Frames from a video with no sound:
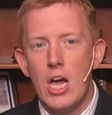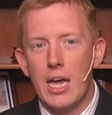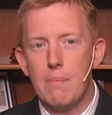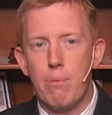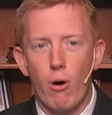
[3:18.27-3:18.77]

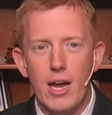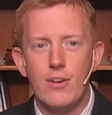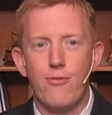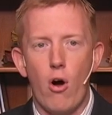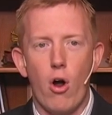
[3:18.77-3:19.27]
He
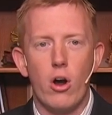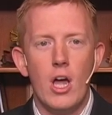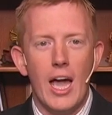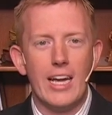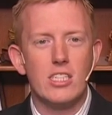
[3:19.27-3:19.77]
prayed for her,
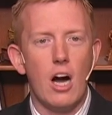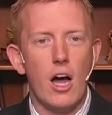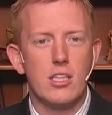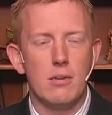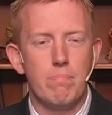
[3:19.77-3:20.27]
and
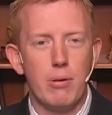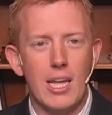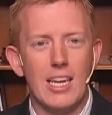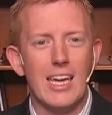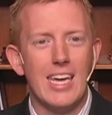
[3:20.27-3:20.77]
God
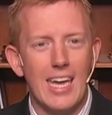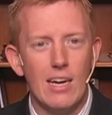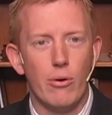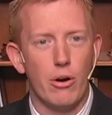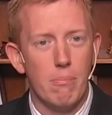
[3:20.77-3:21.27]
completely
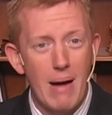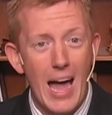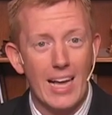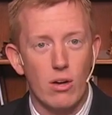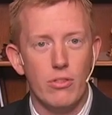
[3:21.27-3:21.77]
healed her
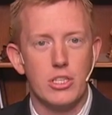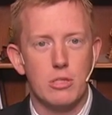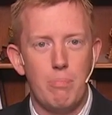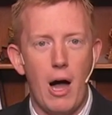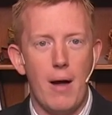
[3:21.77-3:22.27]
back on the
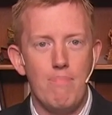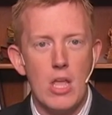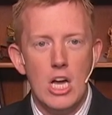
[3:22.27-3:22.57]
spot.